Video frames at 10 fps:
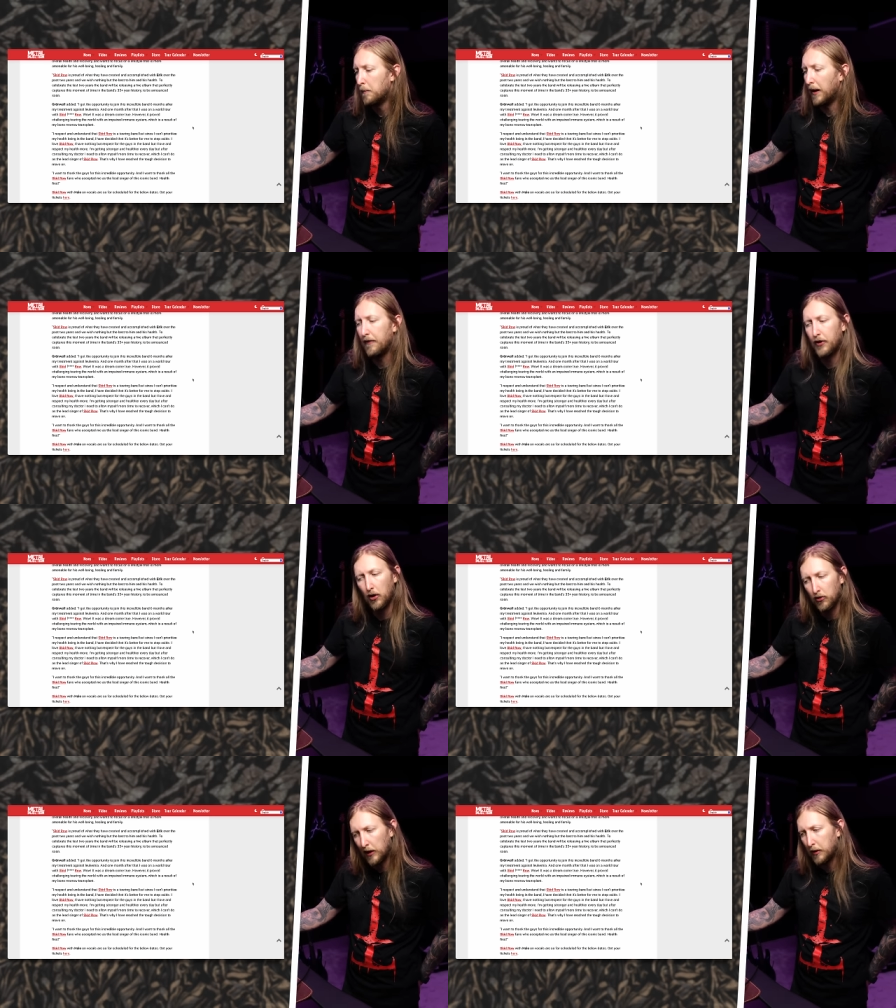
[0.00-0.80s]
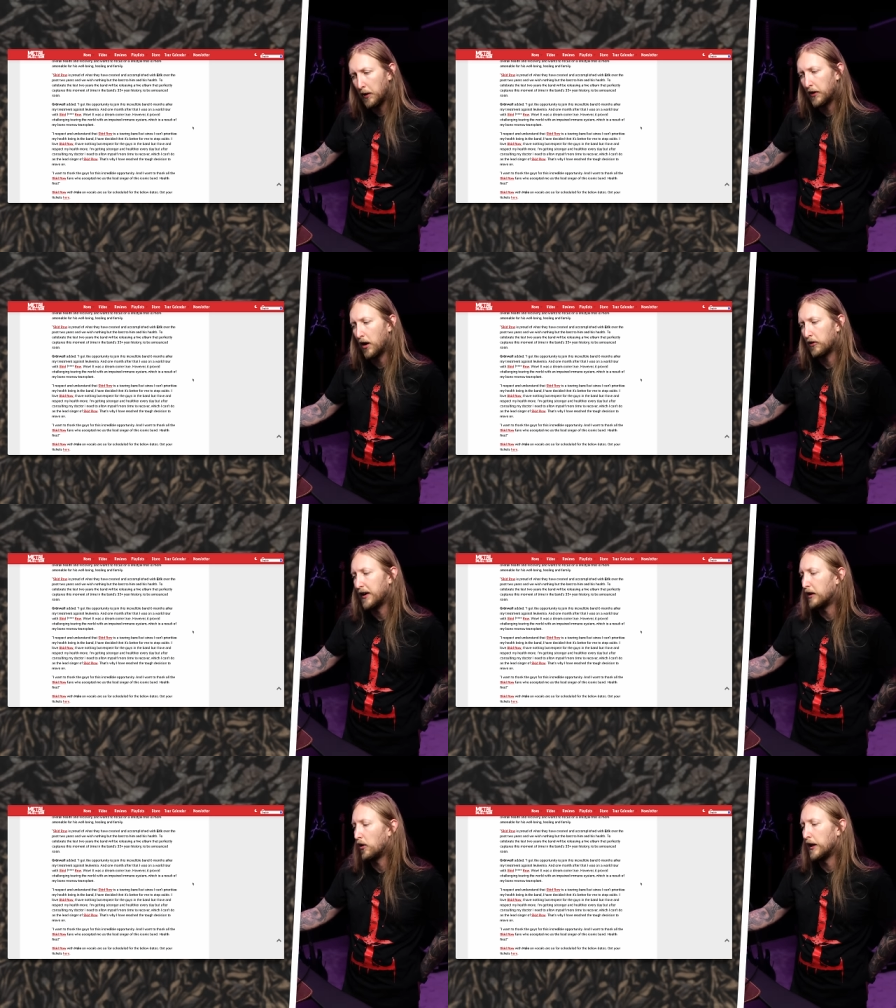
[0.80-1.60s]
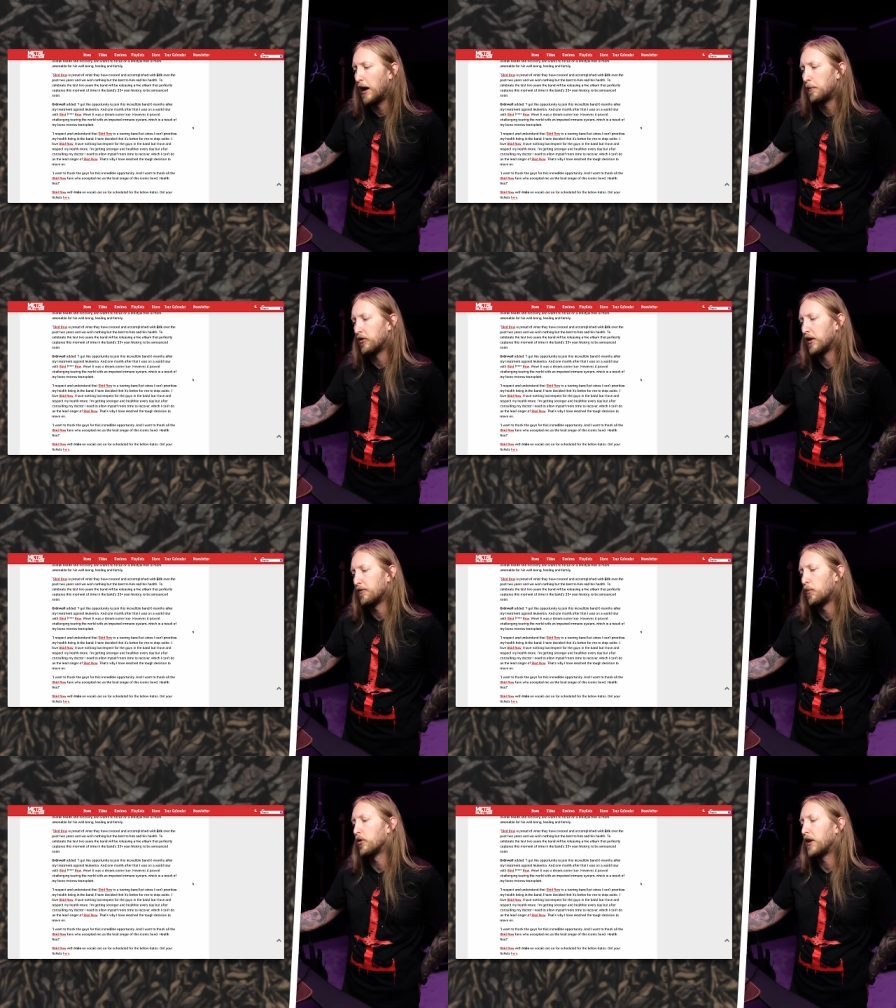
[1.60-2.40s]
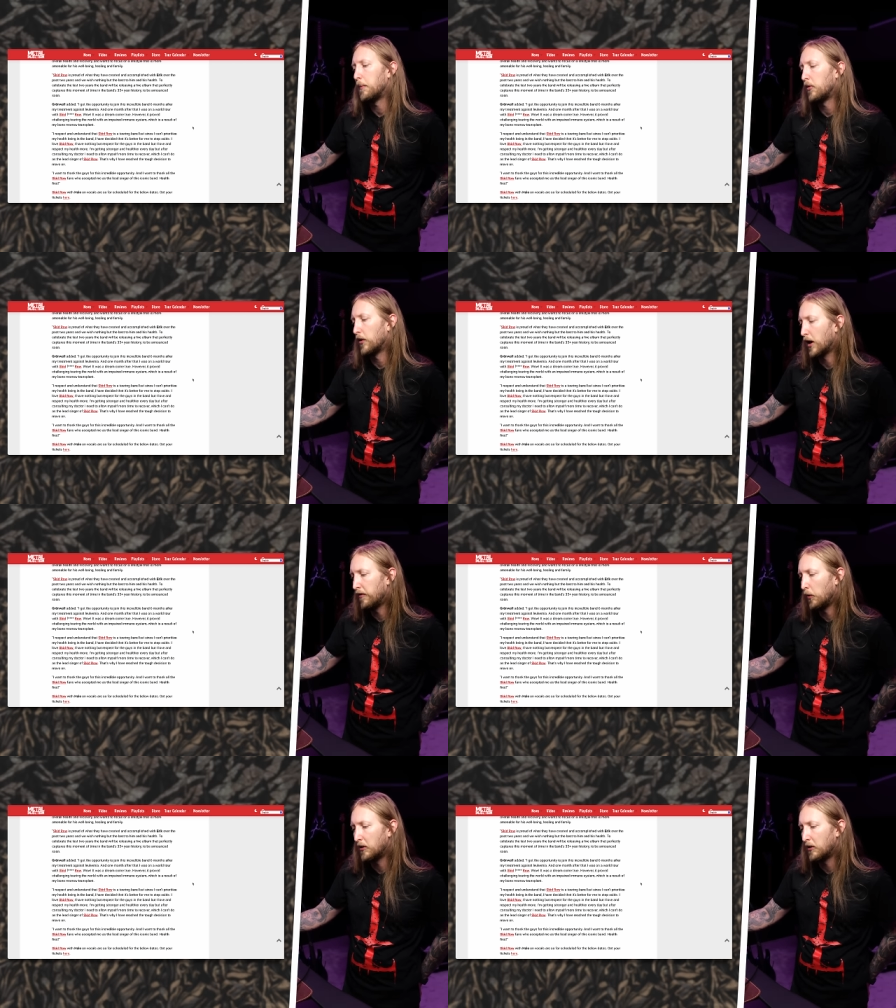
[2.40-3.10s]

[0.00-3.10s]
but after consulting my doctor, I need to allow myself more time to recover,